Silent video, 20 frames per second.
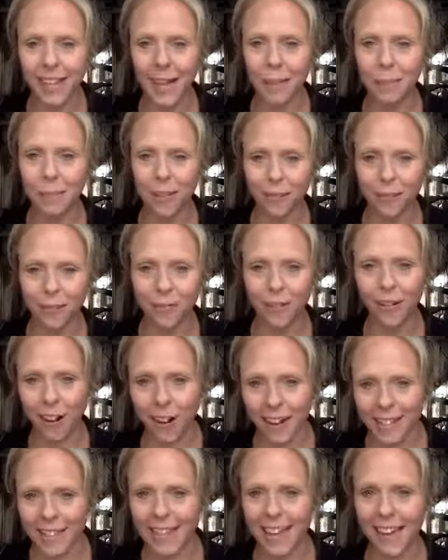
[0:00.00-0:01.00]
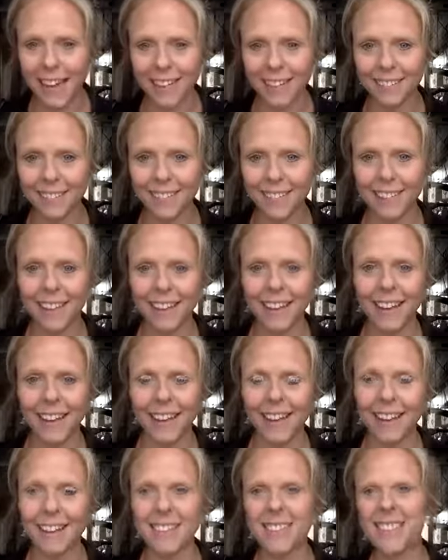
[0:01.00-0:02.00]
happy Friday.
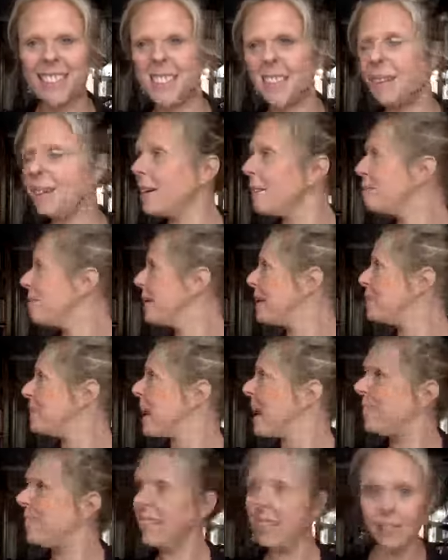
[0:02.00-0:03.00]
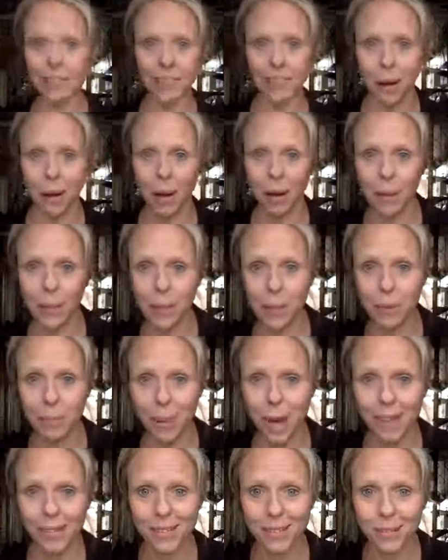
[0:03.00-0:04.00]
It's, um, let me have a look, it's about quarter
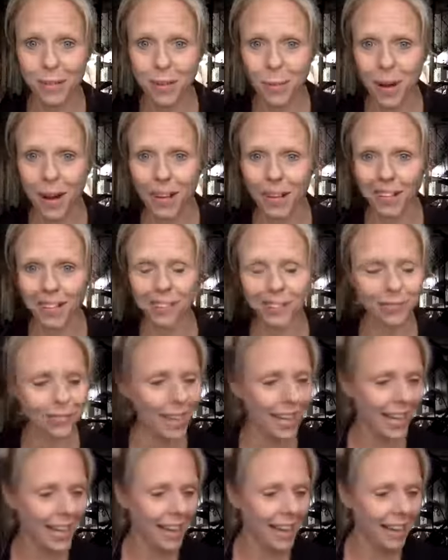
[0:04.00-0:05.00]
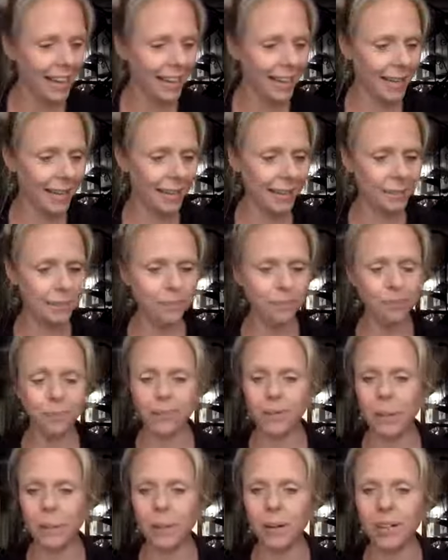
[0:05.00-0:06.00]
past 12. Um,
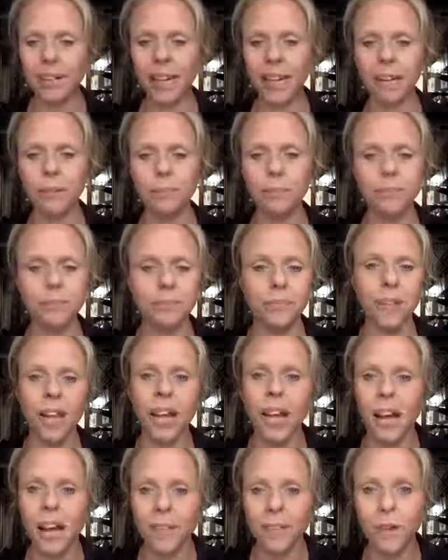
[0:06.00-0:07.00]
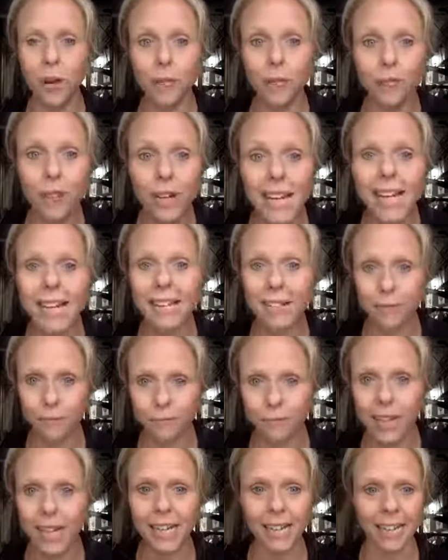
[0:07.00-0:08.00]
but yeah, I've got a really,
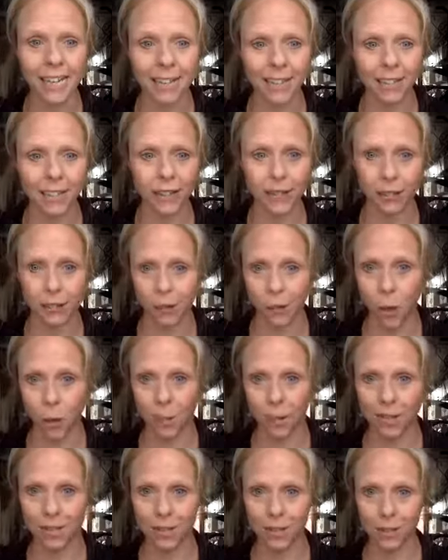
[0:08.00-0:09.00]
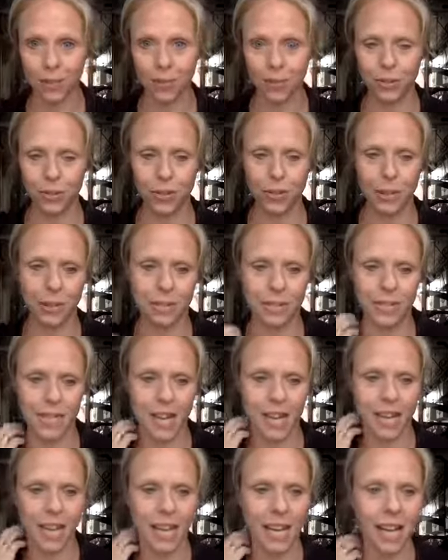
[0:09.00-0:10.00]
really good topic to talk to you about
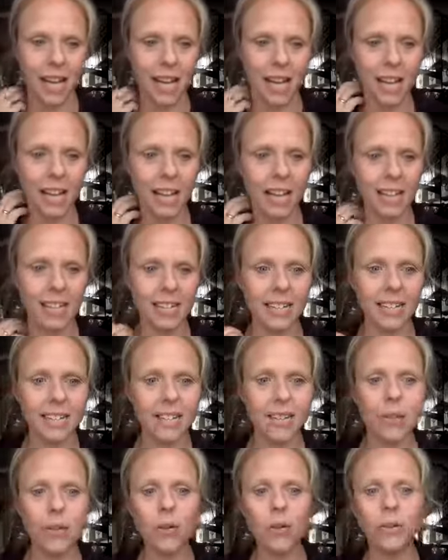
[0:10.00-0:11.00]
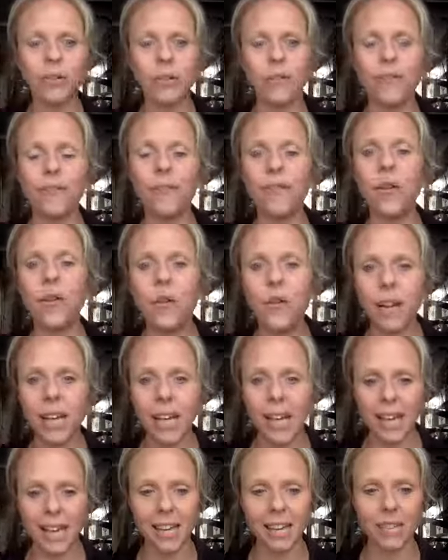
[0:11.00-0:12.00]
today. And it's called The Four
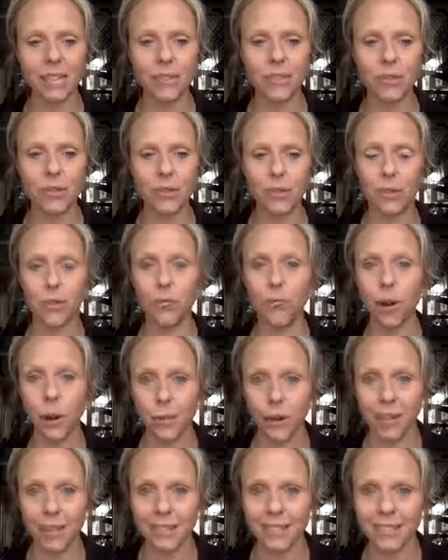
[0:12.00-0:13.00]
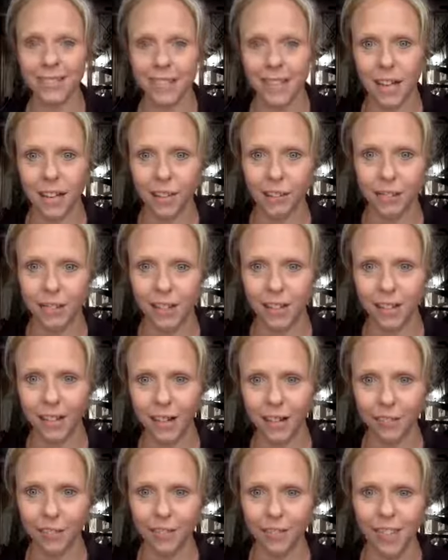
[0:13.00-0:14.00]
Keys to Growing Self
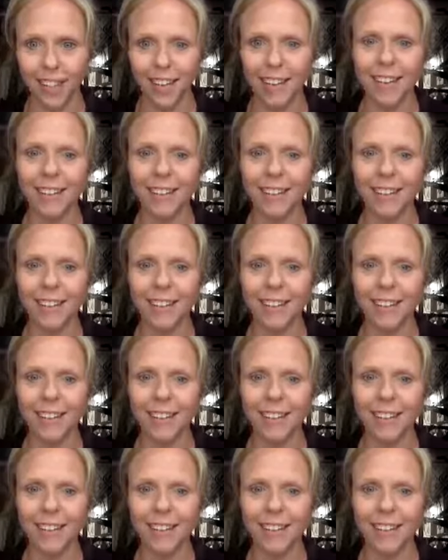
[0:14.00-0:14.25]
Love.